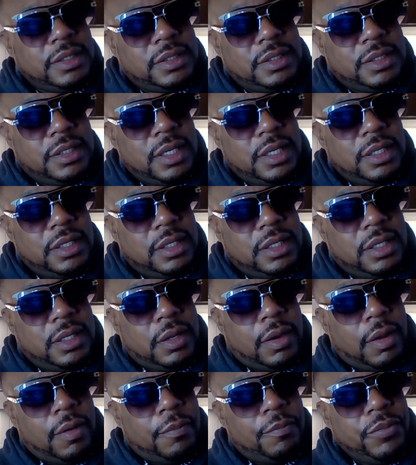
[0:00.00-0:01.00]
did
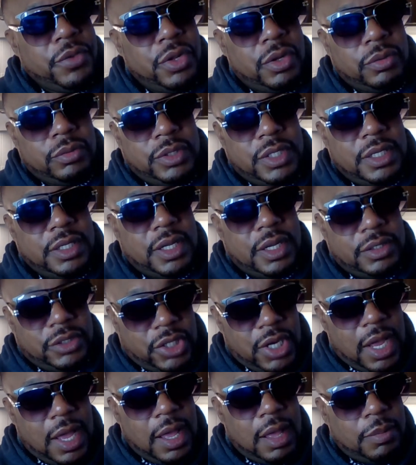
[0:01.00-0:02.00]
their
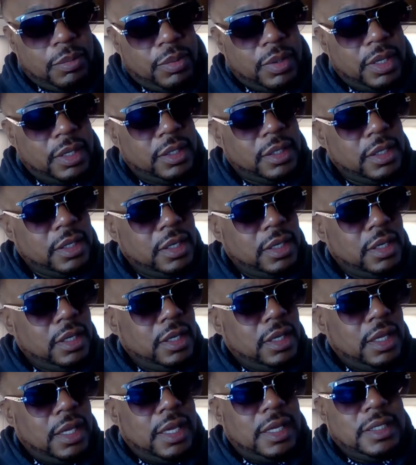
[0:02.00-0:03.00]
job, but it